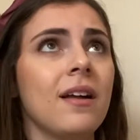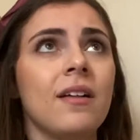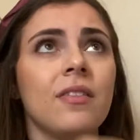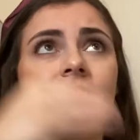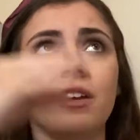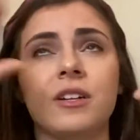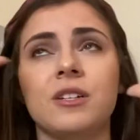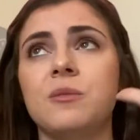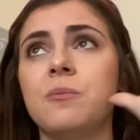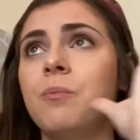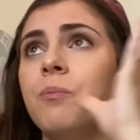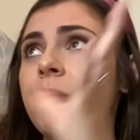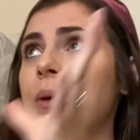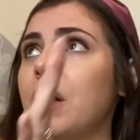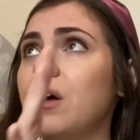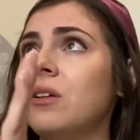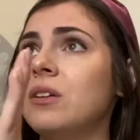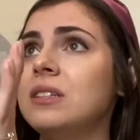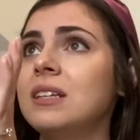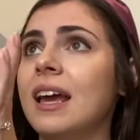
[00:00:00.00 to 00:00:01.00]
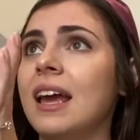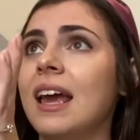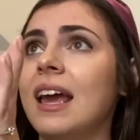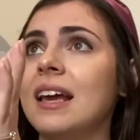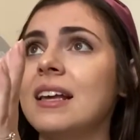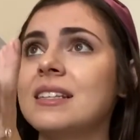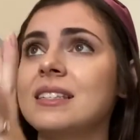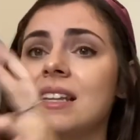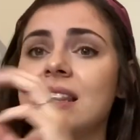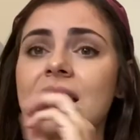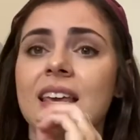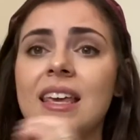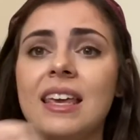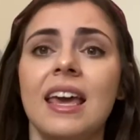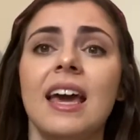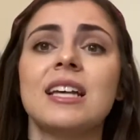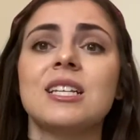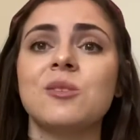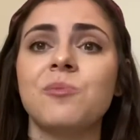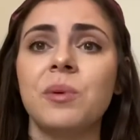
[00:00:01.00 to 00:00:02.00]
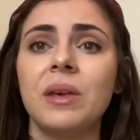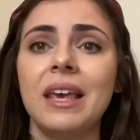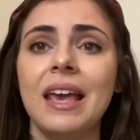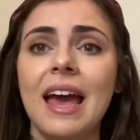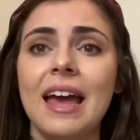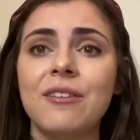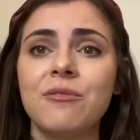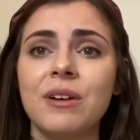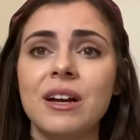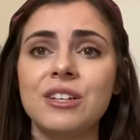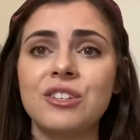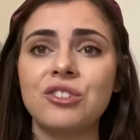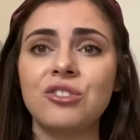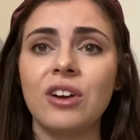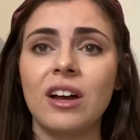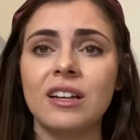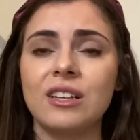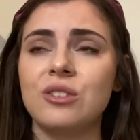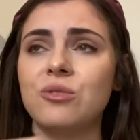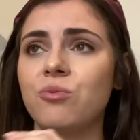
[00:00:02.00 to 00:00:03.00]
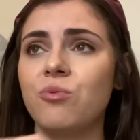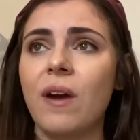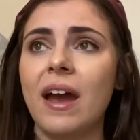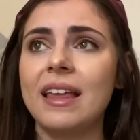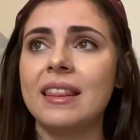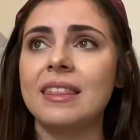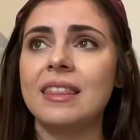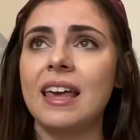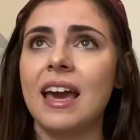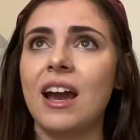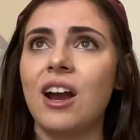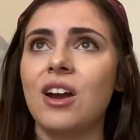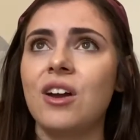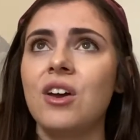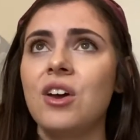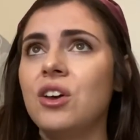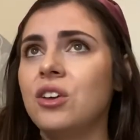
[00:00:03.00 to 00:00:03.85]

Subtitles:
there's buildings, the ESPN restaurant is right there.